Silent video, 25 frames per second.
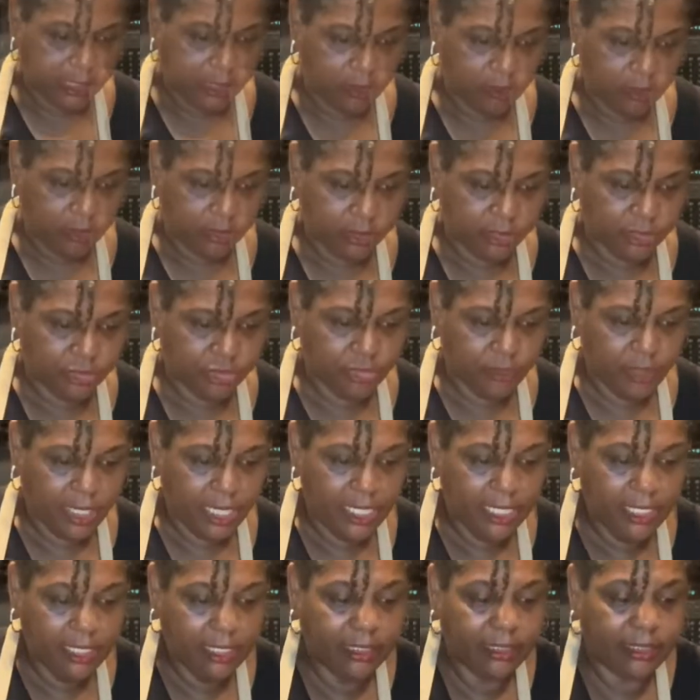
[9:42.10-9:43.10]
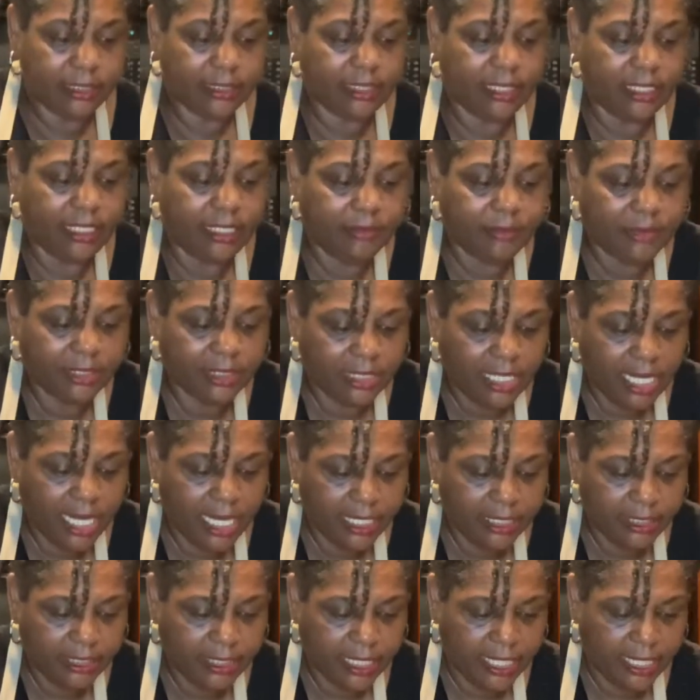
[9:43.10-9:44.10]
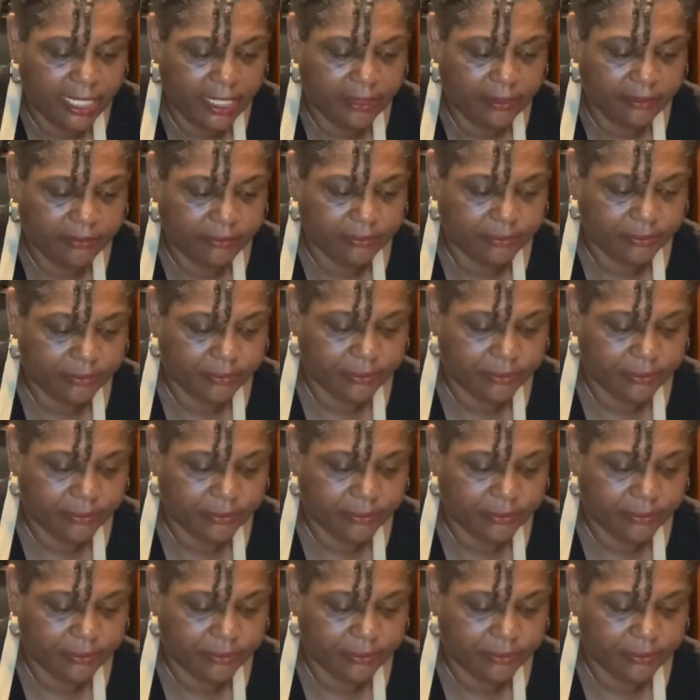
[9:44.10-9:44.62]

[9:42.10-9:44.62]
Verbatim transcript: it on the tray, seam side down.